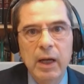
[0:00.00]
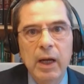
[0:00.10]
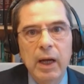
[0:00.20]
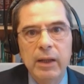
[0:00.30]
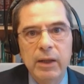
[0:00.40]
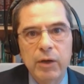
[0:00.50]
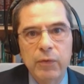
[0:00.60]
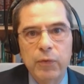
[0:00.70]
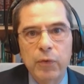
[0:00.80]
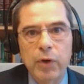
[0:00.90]
and
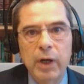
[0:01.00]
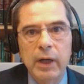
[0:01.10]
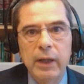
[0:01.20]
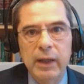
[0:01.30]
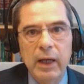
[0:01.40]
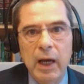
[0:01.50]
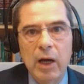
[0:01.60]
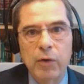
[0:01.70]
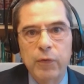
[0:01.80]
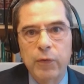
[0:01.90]
therefore they
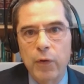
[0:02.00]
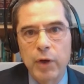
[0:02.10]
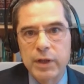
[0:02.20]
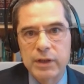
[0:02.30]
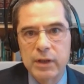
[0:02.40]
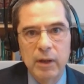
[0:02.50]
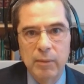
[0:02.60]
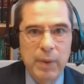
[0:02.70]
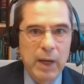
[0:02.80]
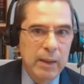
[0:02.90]
are forced
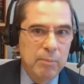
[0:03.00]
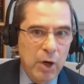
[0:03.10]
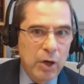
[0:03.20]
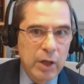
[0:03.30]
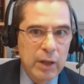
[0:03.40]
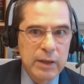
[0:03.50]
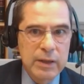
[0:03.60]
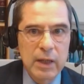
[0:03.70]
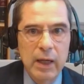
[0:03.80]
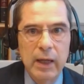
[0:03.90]
by
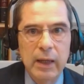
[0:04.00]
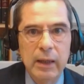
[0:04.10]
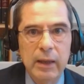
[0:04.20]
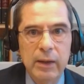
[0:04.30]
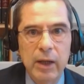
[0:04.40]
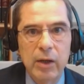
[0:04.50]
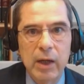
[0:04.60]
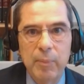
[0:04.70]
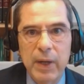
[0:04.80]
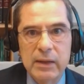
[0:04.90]
markets and their
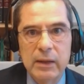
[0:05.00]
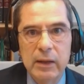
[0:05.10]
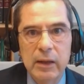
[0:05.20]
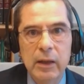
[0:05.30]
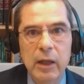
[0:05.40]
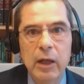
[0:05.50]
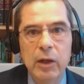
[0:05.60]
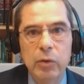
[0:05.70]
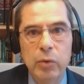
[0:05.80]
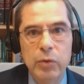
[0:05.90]
capacity to